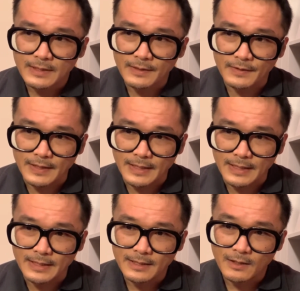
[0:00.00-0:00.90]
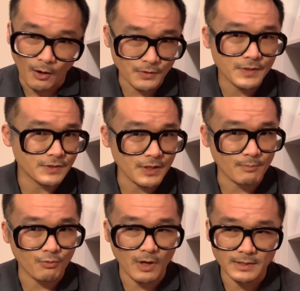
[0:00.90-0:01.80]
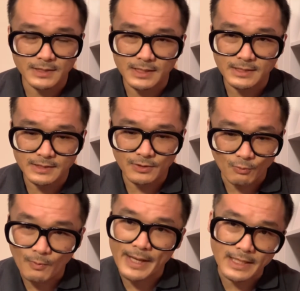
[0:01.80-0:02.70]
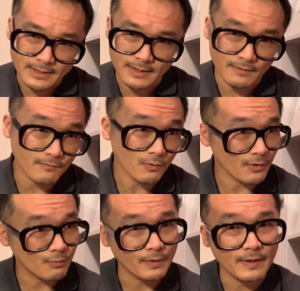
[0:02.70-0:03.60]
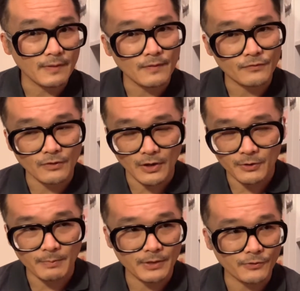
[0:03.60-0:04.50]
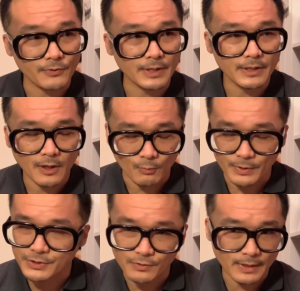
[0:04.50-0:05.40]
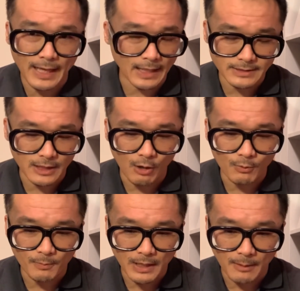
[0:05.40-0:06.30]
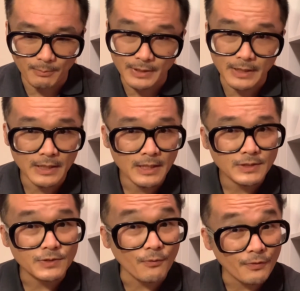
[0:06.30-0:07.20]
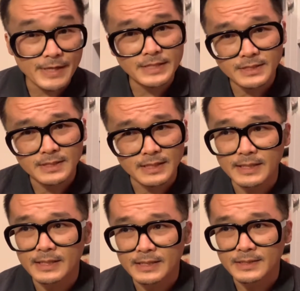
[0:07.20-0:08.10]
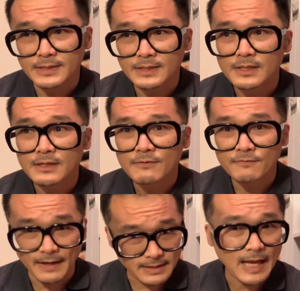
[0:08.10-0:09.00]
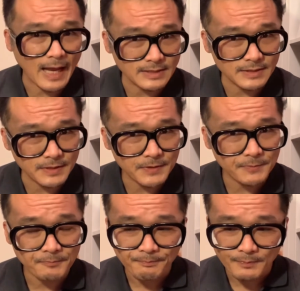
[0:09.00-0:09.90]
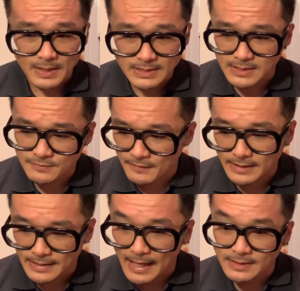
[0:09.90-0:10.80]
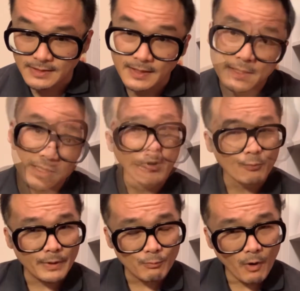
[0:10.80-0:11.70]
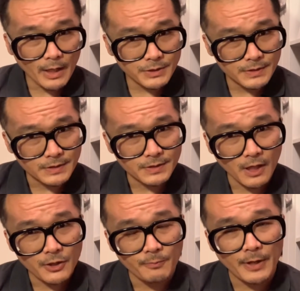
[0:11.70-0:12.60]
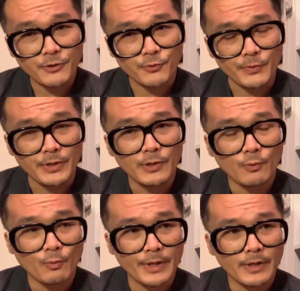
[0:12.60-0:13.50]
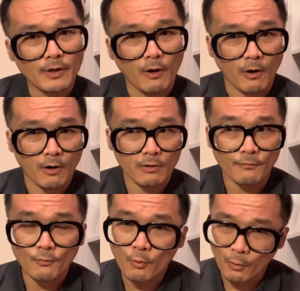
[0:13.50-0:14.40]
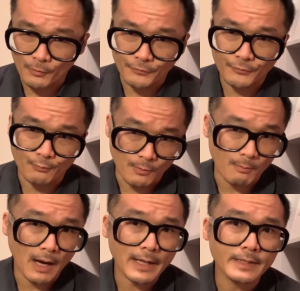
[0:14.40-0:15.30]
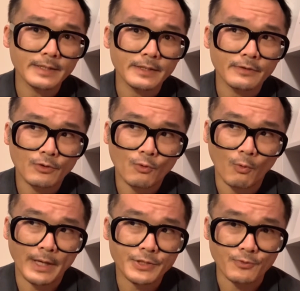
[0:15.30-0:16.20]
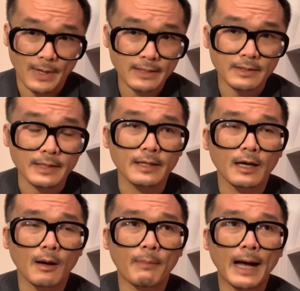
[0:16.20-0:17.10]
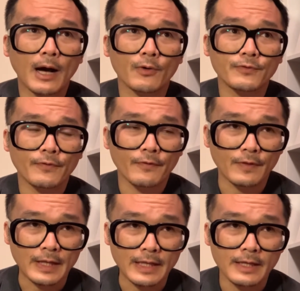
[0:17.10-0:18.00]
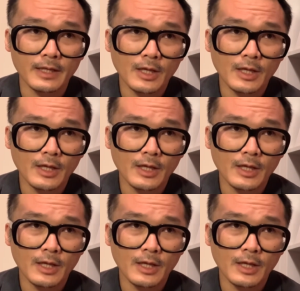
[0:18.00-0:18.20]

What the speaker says: the artistic process, the way it's set forth within this documentary, Original Cast Album Company. So this is fantastic. This is fantastic. Now, when we watch this documentary, we are, of course, reminded quite directly about the